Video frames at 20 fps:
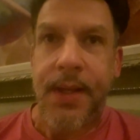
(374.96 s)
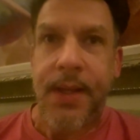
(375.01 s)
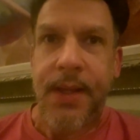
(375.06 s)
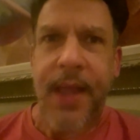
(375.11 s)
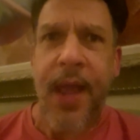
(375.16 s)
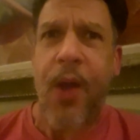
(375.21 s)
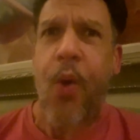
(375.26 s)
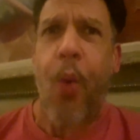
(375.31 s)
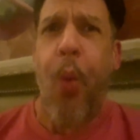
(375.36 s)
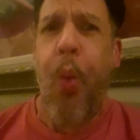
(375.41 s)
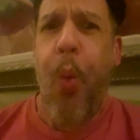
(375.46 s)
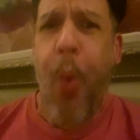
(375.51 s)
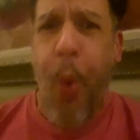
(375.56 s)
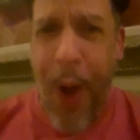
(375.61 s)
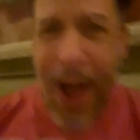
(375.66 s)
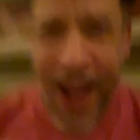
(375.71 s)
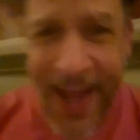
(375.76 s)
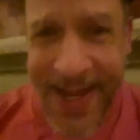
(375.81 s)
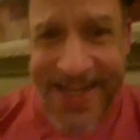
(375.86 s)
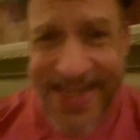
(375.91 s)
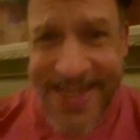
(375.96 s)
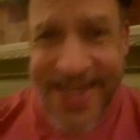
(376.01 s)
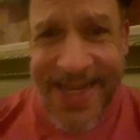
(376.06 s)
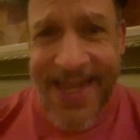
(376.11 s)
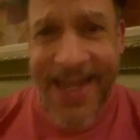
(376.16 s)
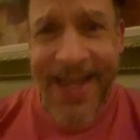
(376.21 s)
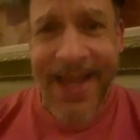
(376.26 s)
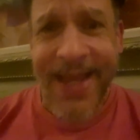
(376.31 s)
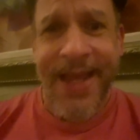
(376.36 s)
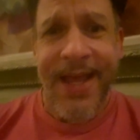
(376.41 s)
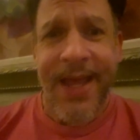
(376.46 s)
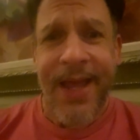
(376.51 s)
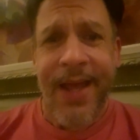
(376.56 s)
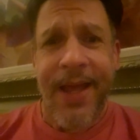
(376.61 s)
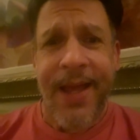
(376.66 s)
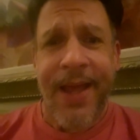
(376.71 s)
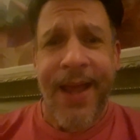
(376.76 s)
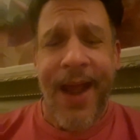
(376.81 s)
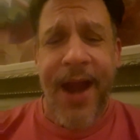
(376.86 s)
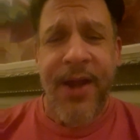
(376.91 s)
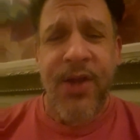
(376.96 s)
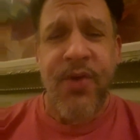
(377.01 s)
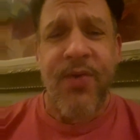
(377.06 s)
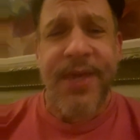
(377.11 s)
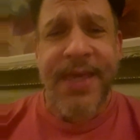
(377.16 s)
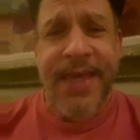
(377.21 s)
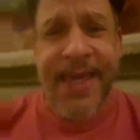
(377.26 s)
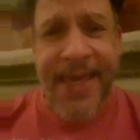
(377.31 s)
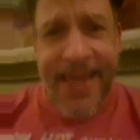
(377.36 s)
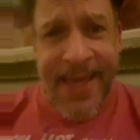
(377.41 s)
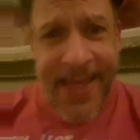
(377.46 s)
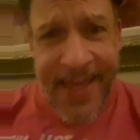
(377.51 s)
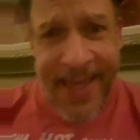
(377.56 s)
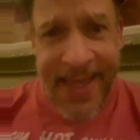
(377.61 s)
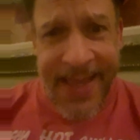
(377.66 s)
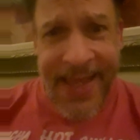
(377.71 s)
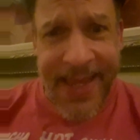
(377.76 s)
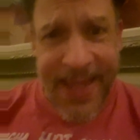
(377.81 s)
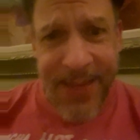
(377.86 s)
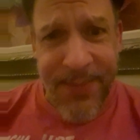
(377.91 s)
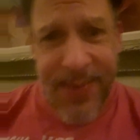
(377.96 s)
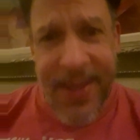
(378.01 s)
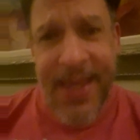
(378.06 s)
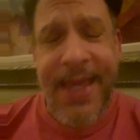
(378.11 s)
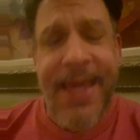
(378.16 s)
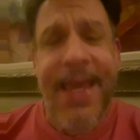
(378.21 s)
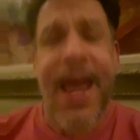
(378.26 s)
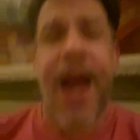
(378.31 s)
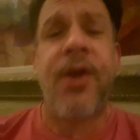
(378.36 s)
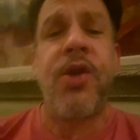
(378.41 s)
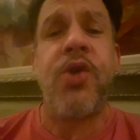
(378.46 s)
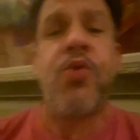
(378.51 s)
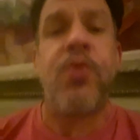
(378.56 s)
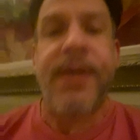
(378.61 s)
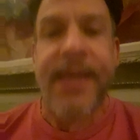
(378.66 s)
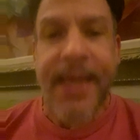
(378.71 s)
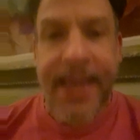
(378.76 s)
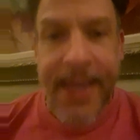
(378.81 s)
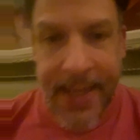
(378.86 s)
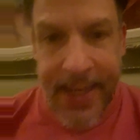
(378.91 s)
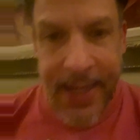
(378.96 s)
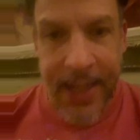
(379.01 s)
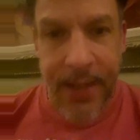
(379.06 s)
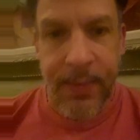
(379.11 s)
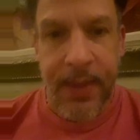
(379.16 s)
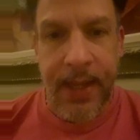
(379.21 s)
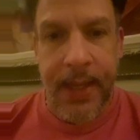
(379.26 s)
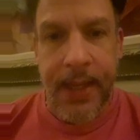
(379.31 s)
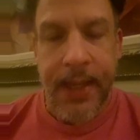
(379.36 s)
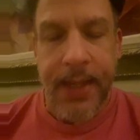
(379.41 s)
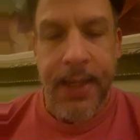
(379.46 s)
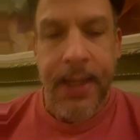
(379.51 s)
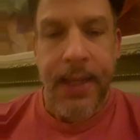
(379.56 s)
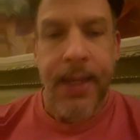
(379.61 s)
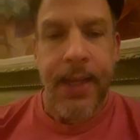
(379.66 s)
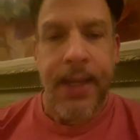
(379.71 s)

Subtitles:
Like, what? Are you kidding me? Are you kidding me?